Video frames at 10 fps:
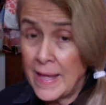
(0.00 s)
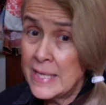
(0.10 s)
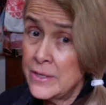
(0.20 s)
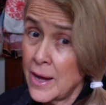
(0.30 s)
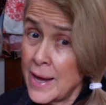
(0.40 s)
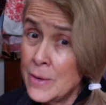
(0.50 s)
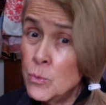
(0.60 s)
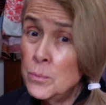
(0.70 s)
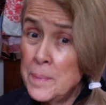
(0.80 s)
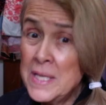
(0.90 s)
And I
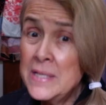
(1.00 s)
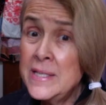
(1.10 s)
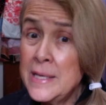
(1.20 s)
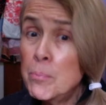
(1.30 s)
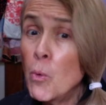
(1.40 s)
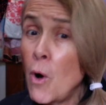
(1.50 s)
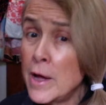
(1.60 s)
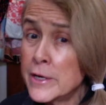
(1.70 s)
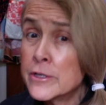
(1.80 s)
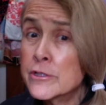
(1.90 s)
will be deep
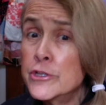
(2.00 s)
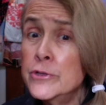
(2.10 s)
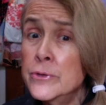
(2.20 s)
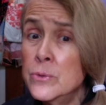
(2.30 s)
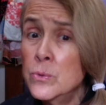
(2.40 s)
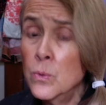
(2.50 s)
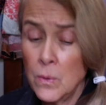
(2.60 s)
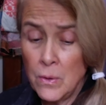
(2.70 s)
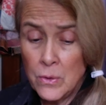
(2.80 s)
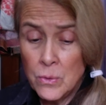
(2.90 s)
water too.
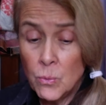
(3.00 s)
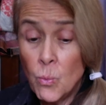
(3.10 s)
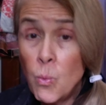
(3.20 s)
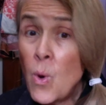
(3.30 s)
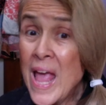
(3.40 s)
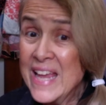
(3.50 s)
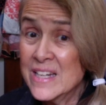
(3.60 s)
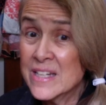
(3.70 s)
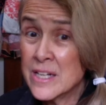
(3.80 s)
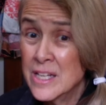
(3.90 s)

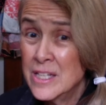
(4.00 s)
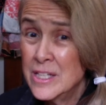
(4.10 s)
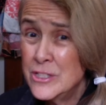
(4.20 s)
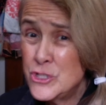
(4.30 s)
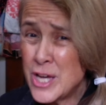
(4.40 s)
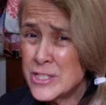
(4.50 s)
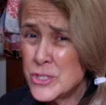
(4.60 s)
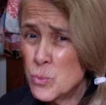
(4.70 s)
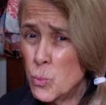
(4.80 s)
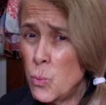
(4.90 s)
Wait,
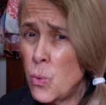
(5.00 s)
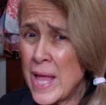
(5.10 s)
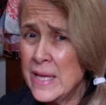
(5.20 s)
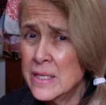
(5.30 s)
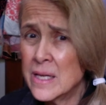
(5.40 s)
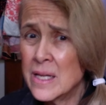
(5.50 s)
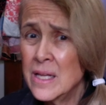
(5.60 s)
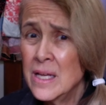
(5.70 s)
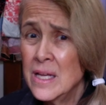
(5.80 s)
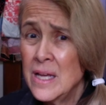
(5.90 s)
just wait.
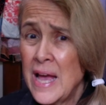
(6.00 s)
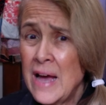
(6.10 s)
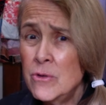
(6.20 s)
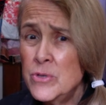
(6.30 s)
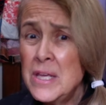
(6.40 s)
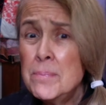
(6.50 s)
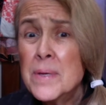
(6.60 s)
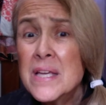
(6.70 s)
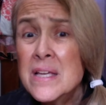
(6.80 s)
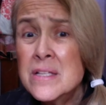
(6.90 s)
How deep
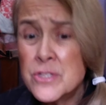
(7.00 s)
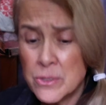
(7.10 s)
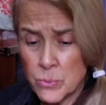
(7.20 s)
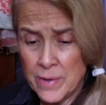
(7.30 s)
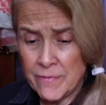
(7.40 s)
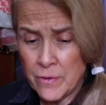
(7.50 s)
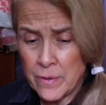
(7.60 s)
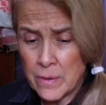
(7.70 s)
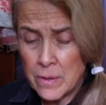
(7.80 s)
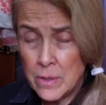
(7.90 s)
is the river?
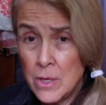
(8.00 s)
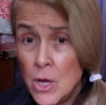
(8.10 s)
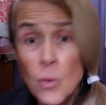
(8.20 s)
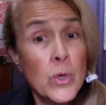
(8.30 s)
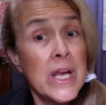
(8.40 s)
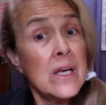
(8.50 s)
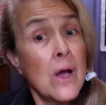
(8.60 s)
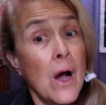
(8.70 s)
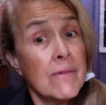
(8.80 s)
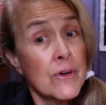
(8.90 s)
Would it
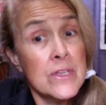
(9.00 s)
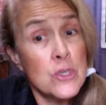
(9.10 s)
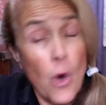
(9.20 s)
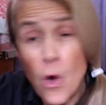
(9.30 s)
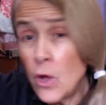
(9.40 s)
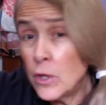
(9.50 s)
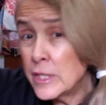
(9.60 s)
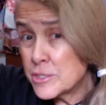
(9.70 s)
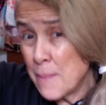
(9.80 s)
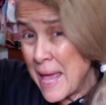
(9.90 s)
cover the
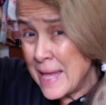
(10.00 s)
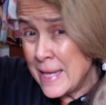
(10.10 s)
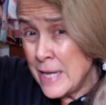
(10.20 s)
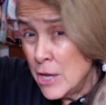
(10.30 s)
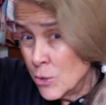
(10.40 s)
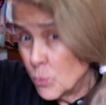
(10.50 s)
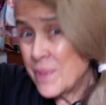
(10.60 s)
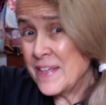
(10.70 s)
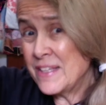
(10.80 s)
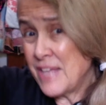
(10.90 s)
tallest man
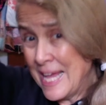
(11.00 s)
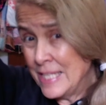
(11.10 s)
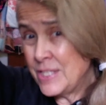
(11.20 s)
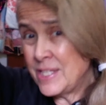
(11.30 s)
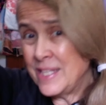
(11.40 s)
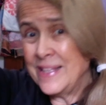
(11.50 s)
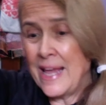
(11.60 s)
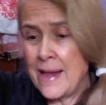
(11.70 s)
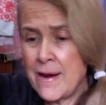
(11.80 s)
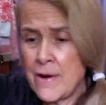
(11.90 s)
with his hands in the
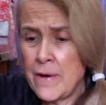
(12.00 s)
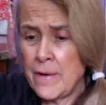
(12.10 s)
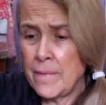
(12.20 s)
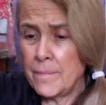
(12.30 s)
air?